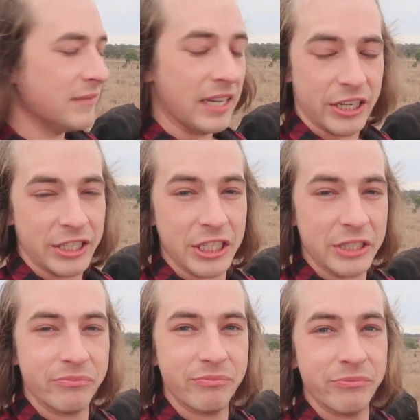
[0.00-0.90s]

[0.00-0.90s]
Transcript: I don't know.